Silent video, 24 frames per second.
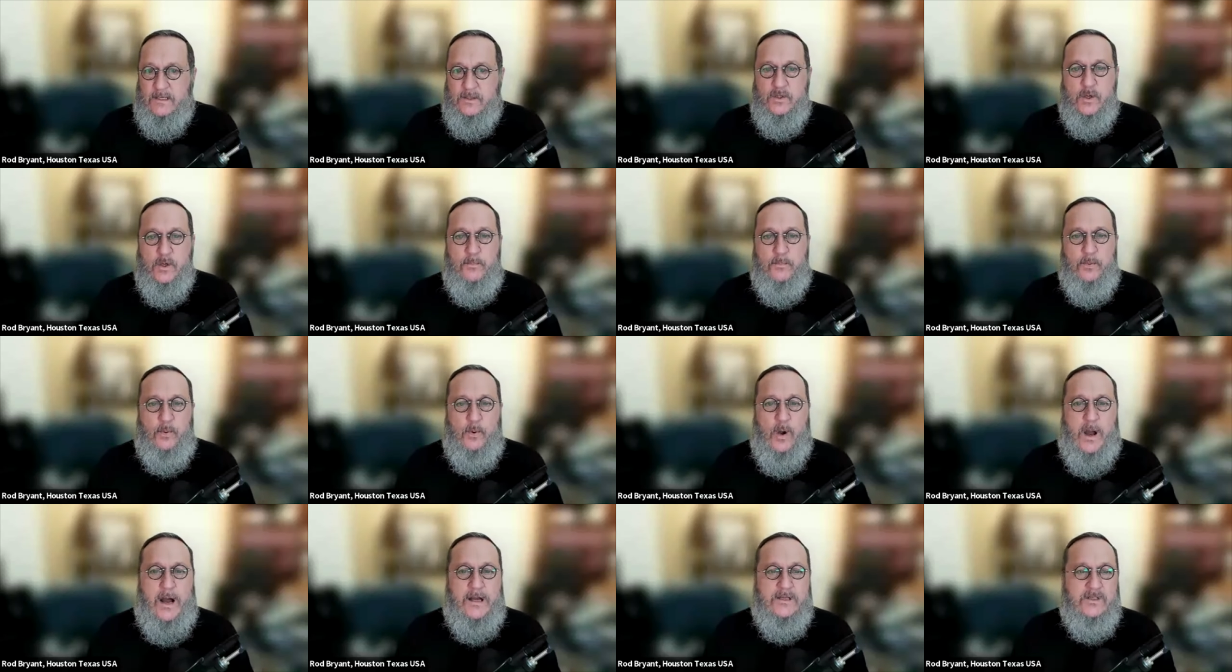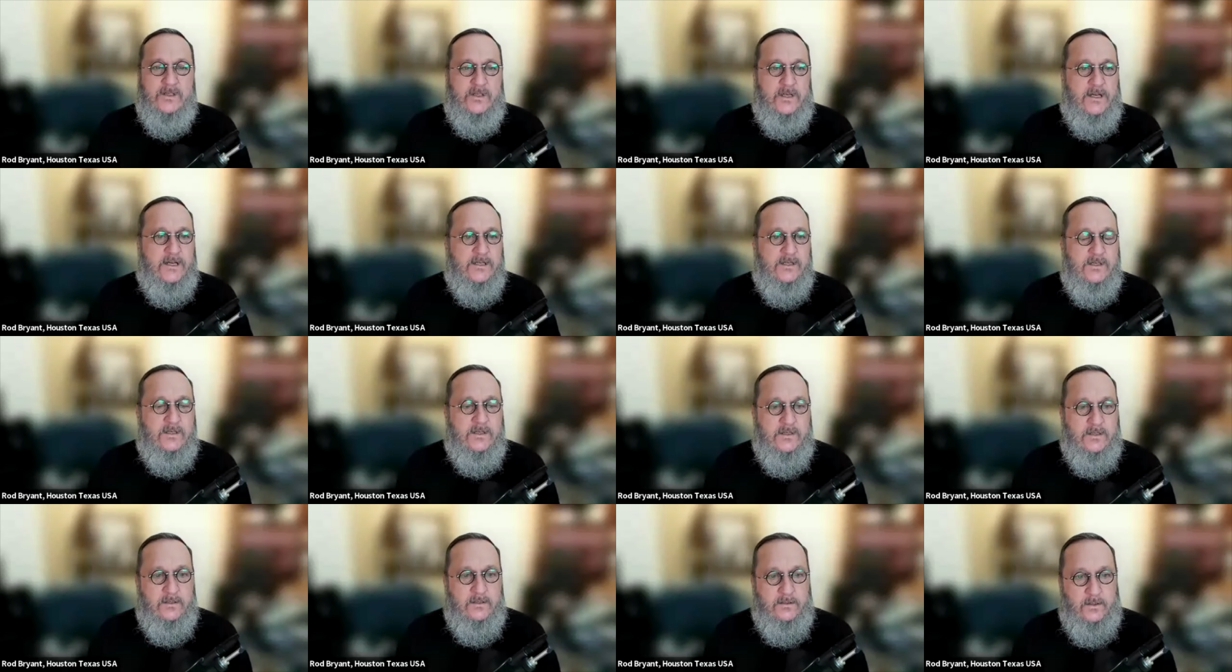to
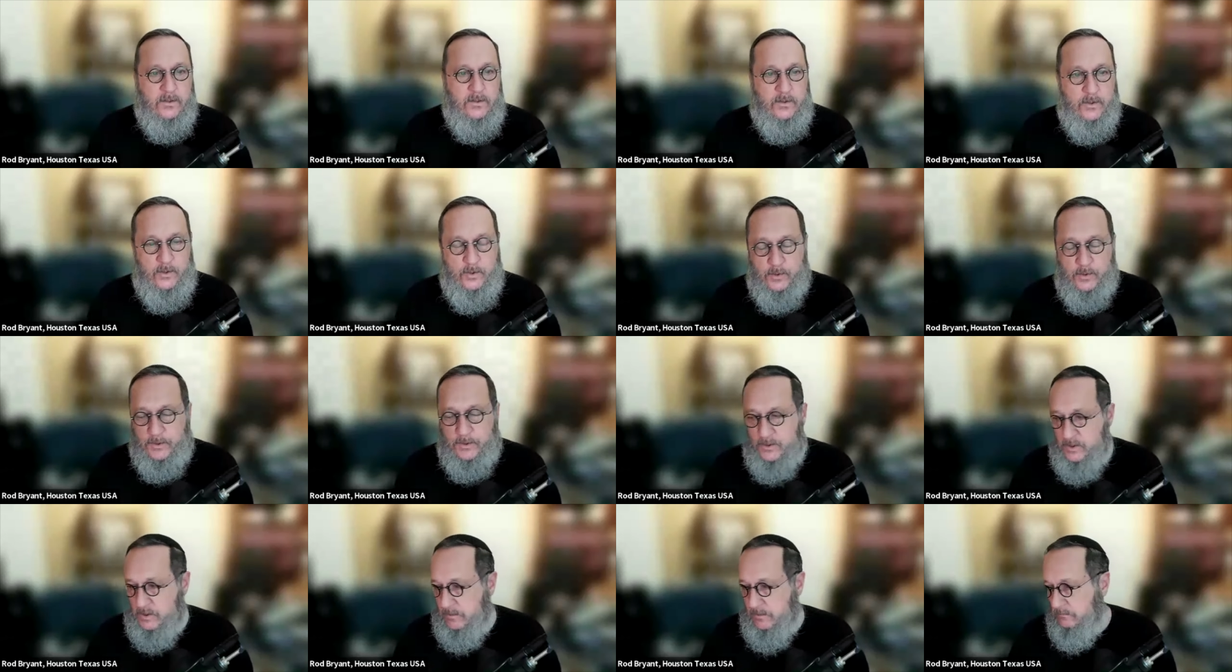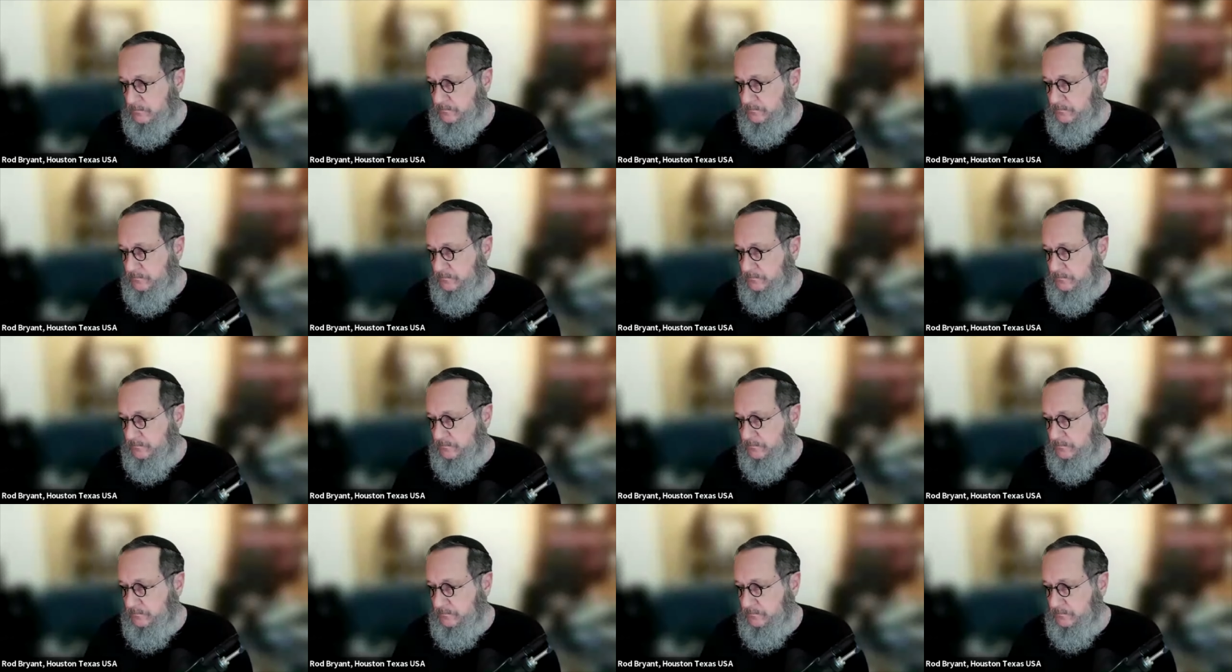process the nutrition.